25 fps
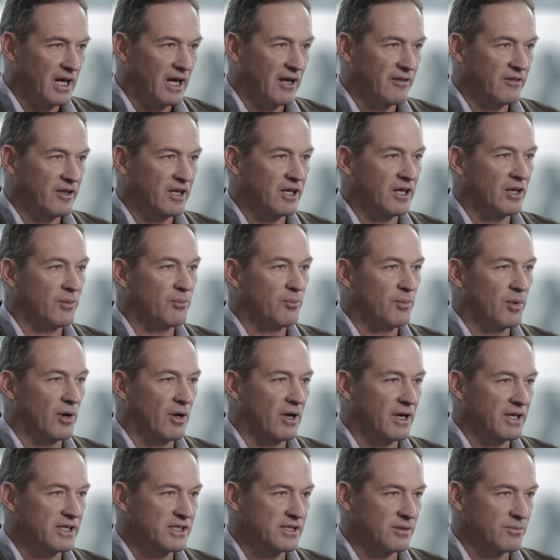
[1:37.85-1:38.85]
and then
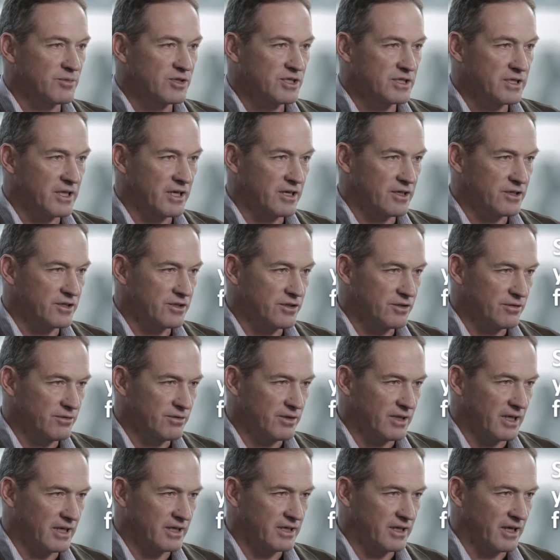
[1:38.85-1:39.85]
apply some stress
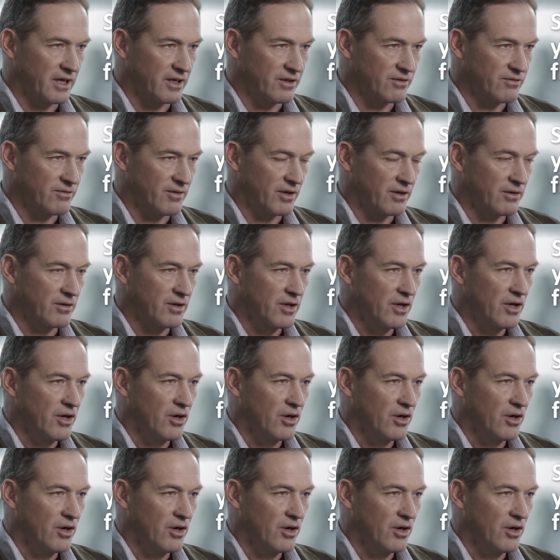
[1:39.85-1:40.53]
to that cash flow,